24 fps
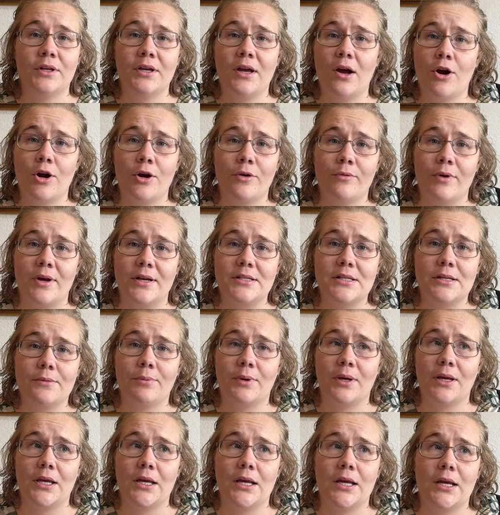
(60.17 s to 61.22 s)
hard
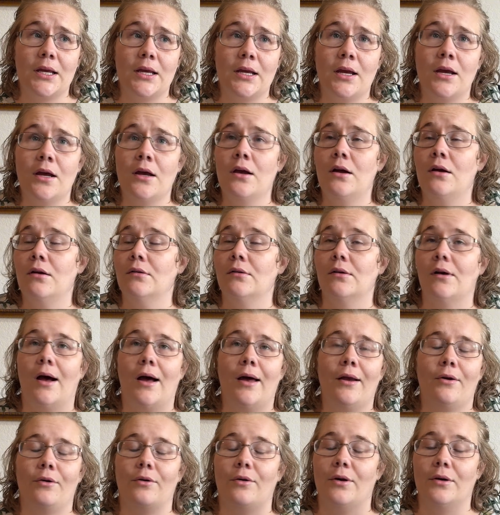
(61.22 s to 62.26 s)
recipe, I
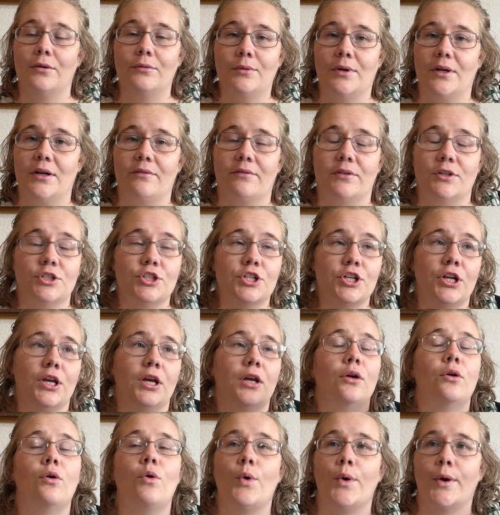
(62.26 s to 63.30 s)
don't know, whatever, chicken
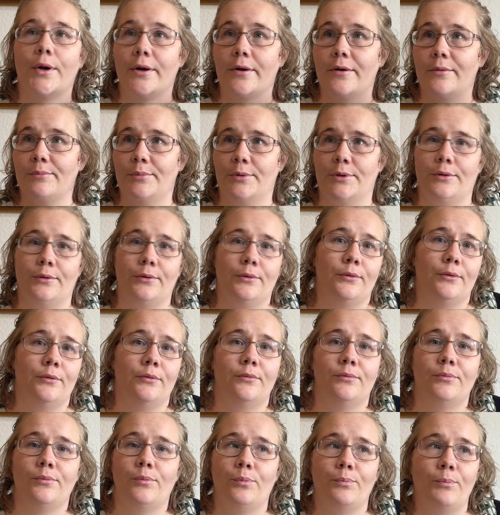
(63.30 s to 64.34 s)
cordon bleu,
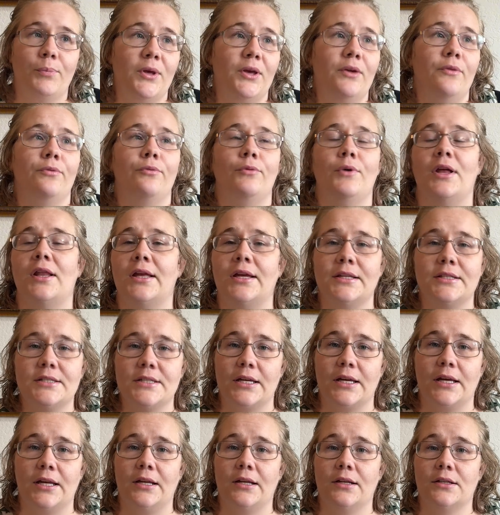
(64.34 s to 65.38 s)
beef
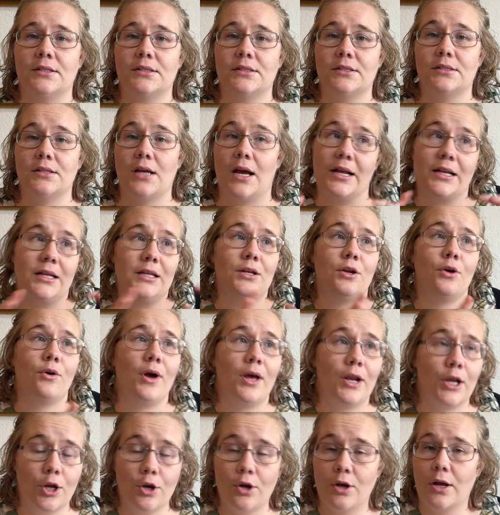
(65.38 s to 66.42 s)
Wellington. I didn't know how
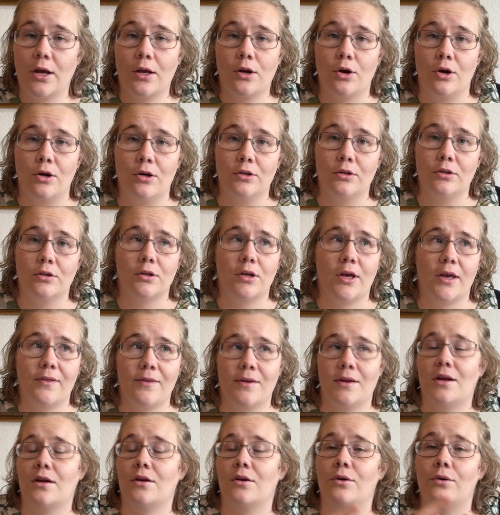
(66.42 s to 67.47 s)
to cook at all. And
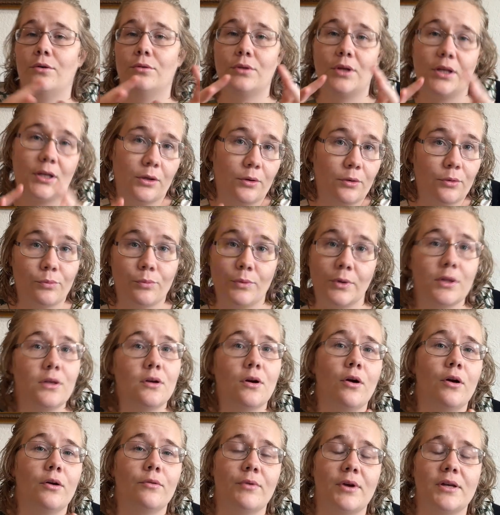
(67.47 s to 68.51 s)
then I go get a really
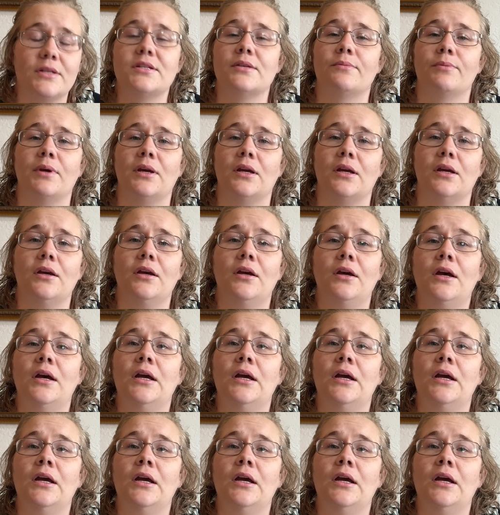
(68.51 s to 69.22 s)
hard recipe